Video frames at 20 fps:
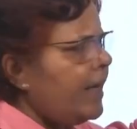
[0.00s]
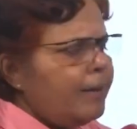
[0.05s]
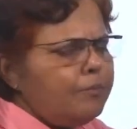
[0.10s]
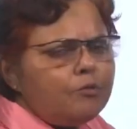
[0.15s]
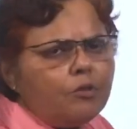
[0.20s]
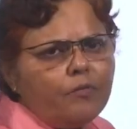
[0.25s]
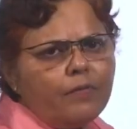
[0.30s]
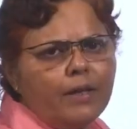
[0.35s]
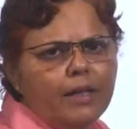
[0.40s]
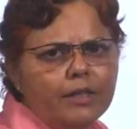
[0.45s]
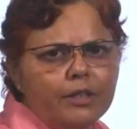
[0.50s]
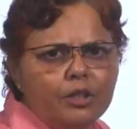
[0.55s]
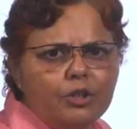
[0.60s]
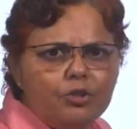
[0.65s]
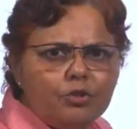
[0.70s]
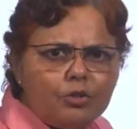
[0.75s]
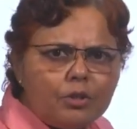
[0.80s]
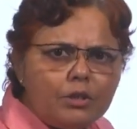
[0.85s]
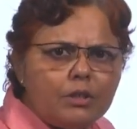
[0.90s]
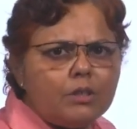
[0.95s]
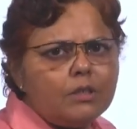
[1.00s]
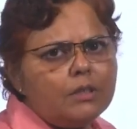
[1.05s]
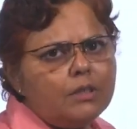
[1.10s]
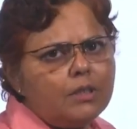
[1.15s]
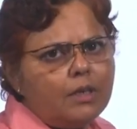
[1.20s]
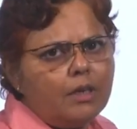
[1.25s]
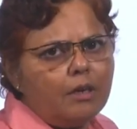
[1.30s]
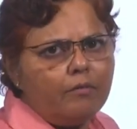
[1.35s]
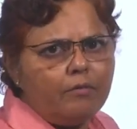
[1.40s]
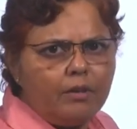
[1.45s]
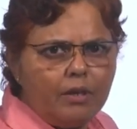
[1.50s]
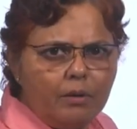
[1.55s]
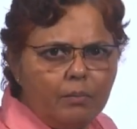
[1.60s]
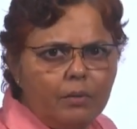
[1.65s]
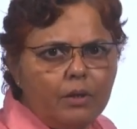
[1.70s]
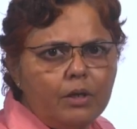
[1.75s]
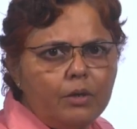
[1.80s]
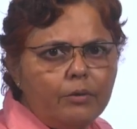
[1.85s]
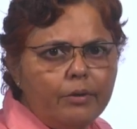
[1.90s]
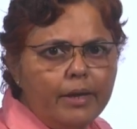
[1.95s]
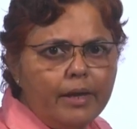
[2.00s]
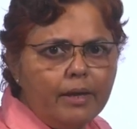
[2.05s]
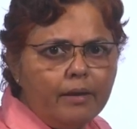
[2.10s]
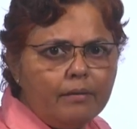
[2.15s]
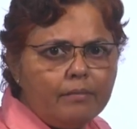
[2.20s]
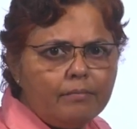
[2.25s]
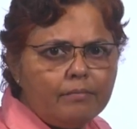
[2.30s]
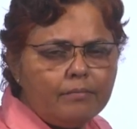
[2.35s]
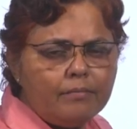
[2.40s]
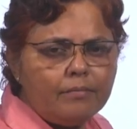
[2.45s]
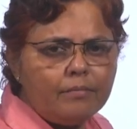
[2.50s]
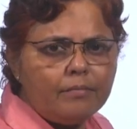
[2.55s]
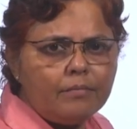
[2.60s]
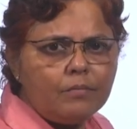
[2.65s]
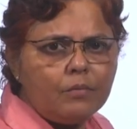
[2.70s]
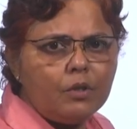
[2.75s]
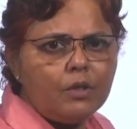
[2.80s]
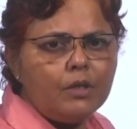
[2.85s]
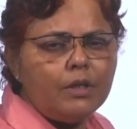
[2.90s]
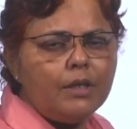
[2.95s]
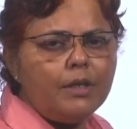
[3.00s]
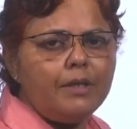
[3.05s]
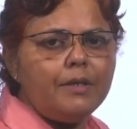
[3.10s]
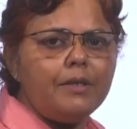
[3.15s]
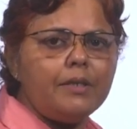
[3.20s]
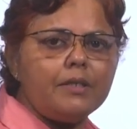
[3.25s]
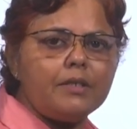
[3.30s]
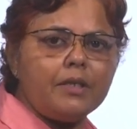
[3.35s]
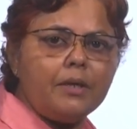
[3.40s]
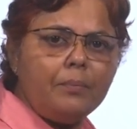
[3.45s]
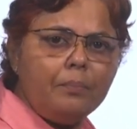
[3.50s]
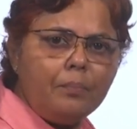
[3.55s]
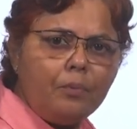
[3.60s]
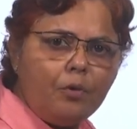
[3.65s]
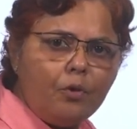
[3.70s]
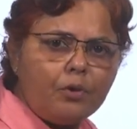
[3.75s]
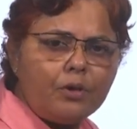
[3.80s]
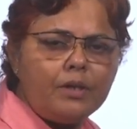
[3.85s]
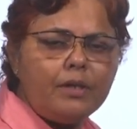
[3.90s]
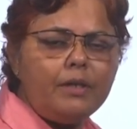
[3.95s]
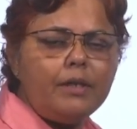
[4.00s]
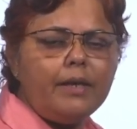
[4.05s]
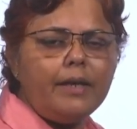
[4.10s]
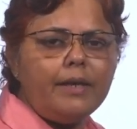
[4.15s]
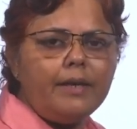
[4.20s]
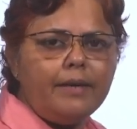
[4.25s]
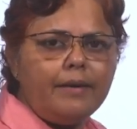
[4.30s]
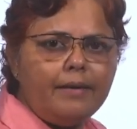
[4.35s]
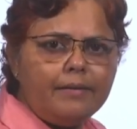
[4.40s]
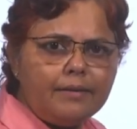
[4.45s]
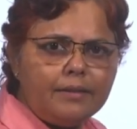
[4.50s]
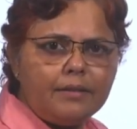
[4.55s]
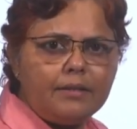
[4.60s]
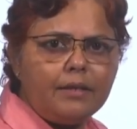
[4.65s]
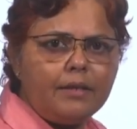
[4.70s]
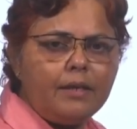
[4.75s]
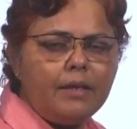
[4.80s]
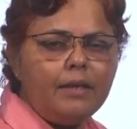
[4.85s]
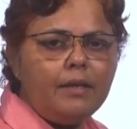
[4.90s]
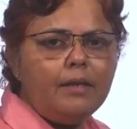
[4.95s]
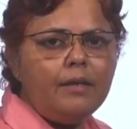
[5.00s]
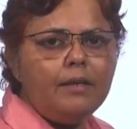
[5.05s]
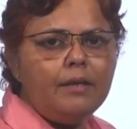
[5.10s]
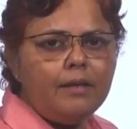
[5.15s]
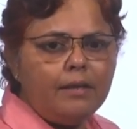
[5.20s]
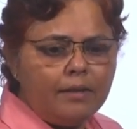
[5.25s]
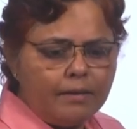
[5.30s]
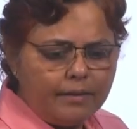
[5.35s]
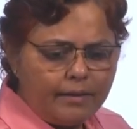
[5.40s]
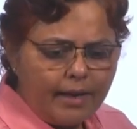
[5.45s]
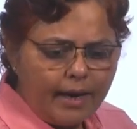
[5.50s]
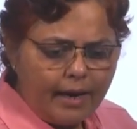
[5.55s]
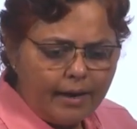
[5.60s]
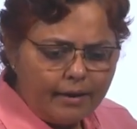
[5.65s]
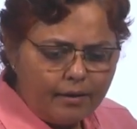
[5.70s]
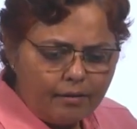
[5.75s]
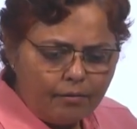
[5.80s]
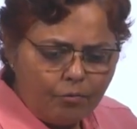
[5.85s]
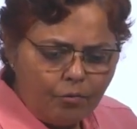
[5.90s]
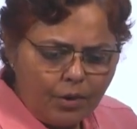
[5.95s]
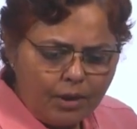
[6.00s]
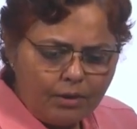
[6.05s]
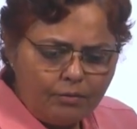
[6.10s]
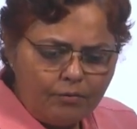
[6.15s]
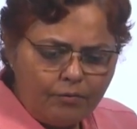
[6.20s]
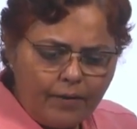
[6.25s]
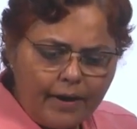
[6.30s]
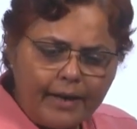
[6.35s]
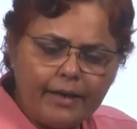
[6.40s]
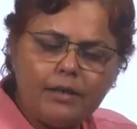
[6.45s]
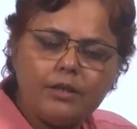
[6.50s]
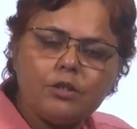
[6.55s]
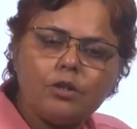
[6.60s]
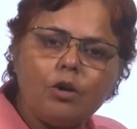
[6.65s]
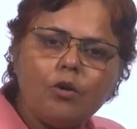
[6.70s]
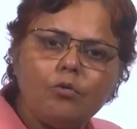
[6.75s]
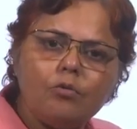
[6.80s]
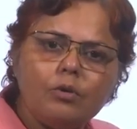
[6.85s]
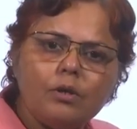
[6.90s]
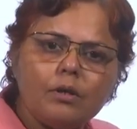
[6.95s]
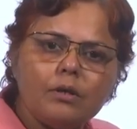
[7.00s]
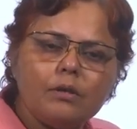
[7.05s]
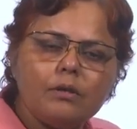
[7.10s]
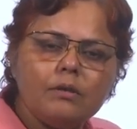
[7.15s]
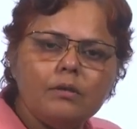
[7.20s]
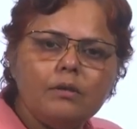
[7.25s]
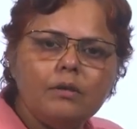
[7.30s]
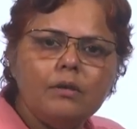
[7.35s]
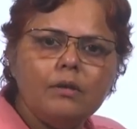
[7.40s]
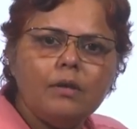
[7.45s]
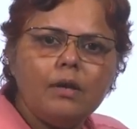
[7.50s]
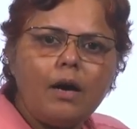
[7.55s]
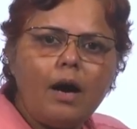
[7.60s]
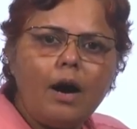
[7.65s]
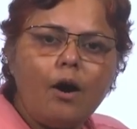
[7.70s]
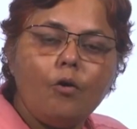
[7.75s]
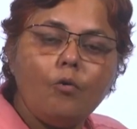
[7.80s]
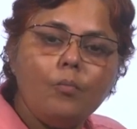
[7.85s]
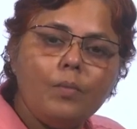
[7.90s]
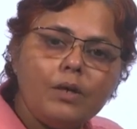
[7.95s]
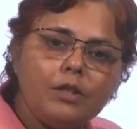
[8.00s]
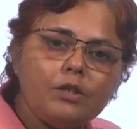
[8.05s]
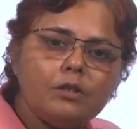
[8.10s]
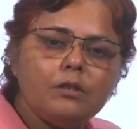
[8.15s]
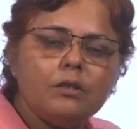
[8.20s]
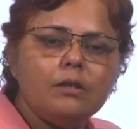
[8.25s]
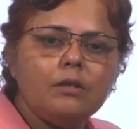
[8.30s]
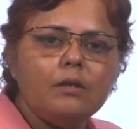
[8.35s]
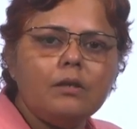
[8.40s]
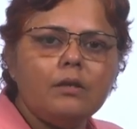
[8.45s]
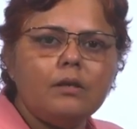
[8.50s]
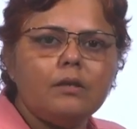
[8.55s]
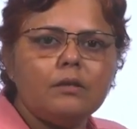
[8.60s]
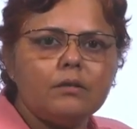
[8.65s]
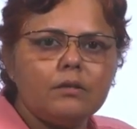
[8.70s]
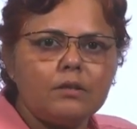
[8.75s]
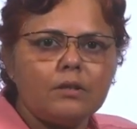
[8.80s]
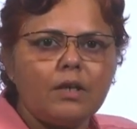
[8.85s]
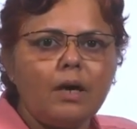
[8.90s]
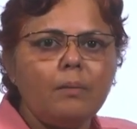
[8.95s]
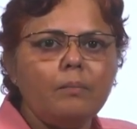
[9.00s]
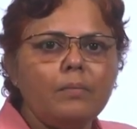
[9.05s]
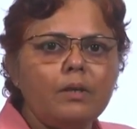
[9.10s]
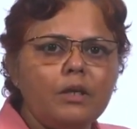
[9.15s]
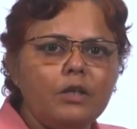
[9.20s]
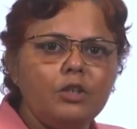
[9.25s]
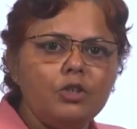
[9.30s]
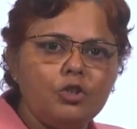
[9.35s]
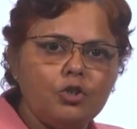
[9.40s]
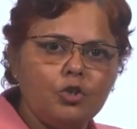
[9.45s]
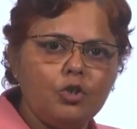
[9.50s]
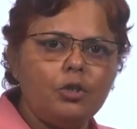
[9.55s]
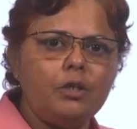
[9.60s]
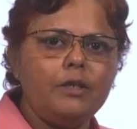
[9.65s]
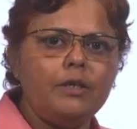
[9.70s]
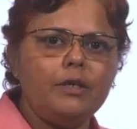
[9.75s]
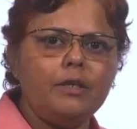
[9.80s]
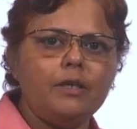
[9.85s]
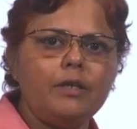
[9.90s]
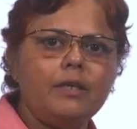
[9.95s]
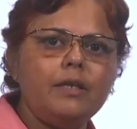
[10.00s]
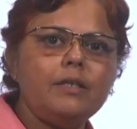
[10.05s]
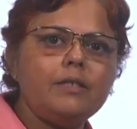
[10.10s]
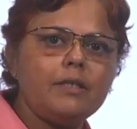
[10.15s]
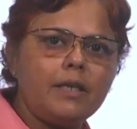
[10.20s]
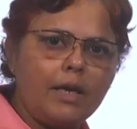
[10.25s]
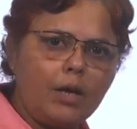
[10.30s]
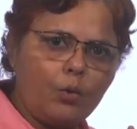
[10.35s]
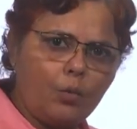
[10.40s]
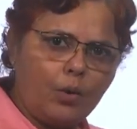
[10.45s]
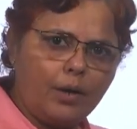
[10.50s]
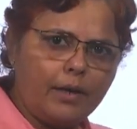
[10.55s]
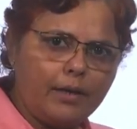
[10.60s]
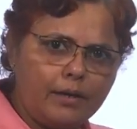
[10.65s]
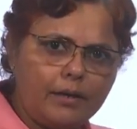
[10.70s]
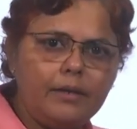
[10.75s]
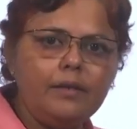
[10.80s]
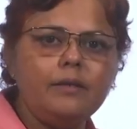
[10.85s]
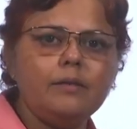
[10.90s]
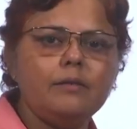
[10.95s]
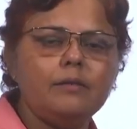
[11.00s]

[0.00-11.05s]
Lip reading: types of health insurances are available today. It is important and necessary that one finds out how much sum insured is required